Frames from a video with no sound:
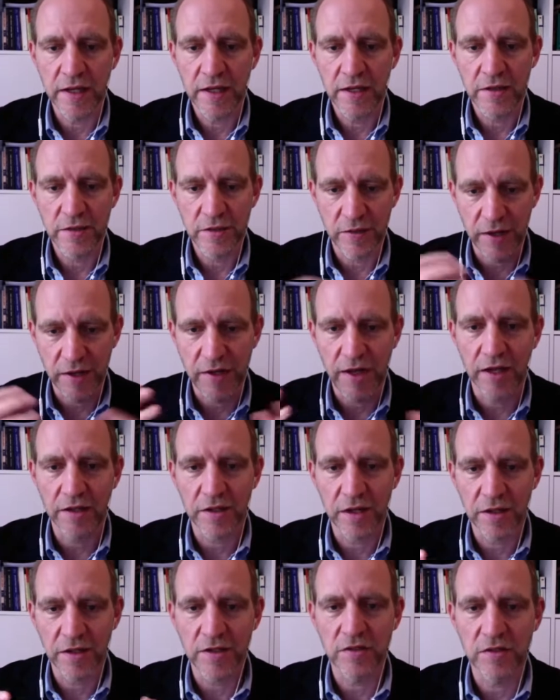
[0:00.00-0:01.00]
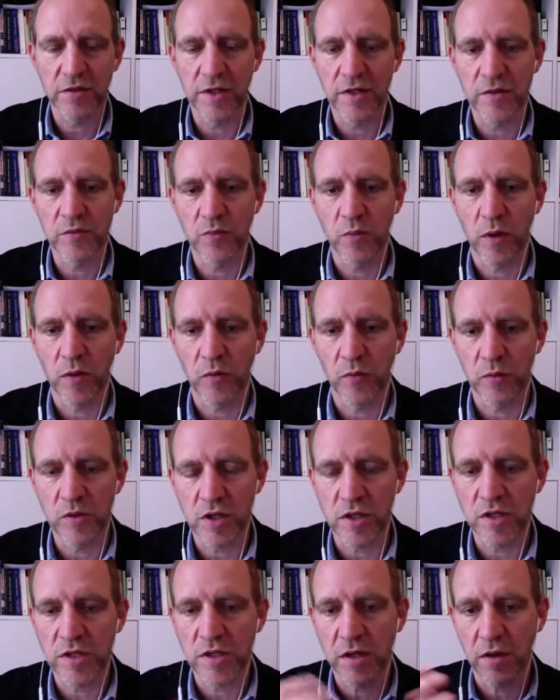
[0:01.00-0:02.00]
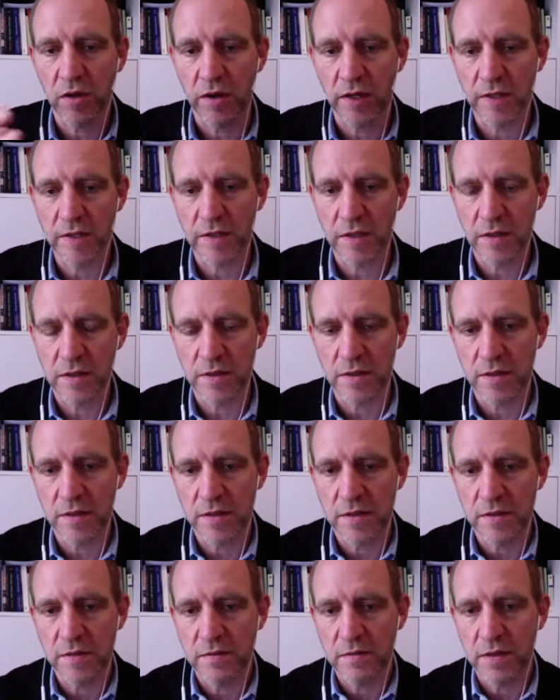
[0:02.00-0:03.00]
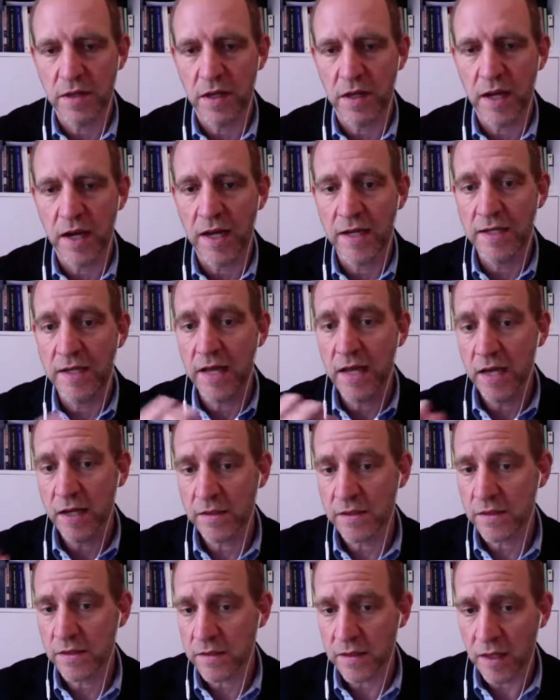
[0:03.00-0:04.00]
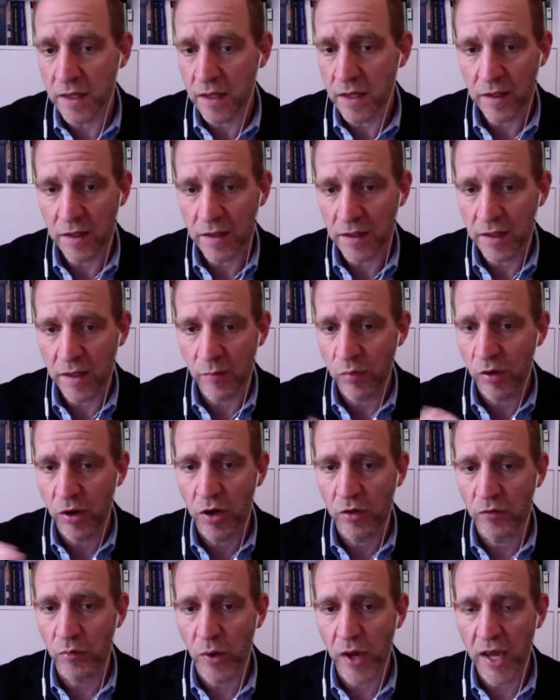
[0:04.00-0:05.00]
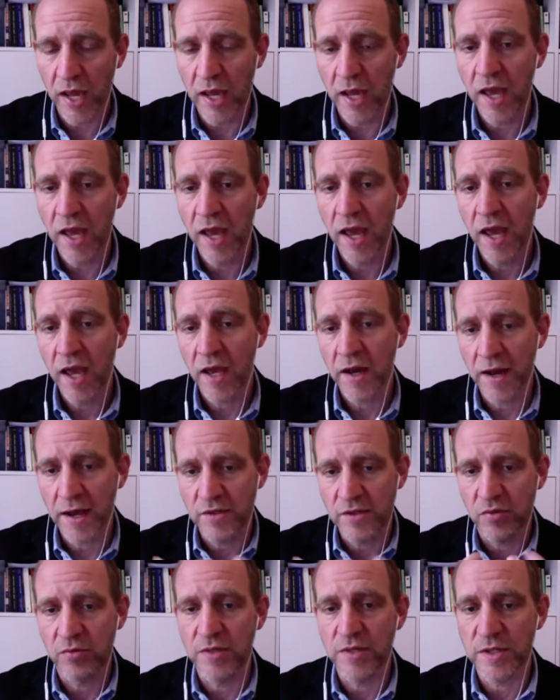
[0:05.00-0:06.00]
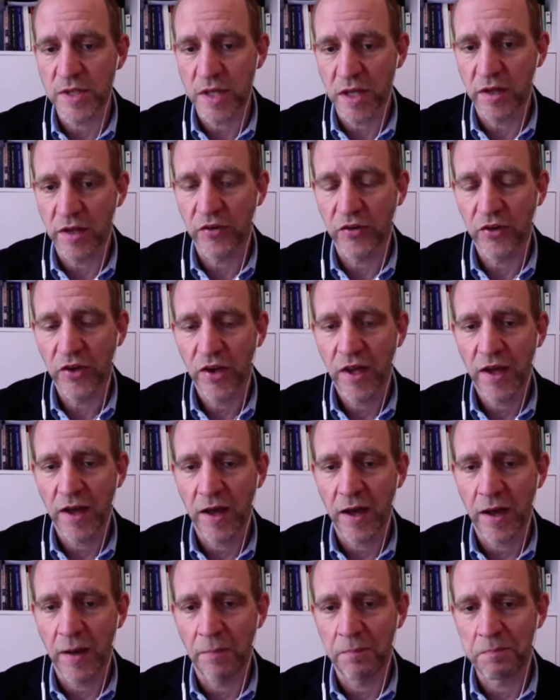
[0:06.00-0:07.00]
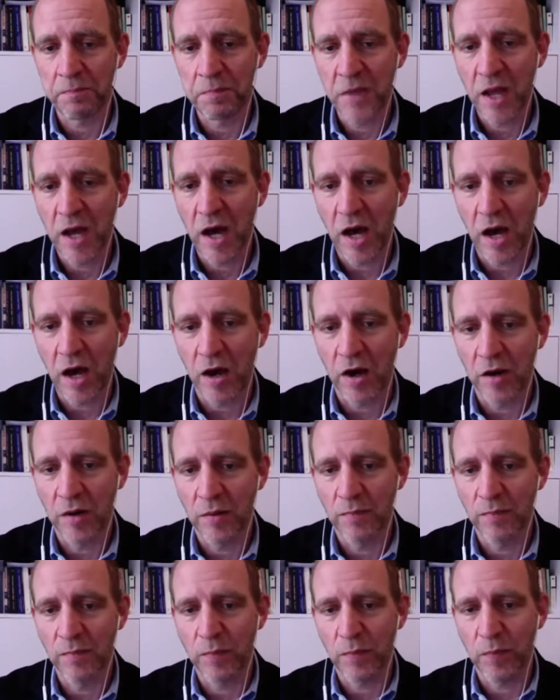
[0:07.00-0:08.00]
So they're not understood as ones which articulate citizens' ideas in a broad way, and as a result are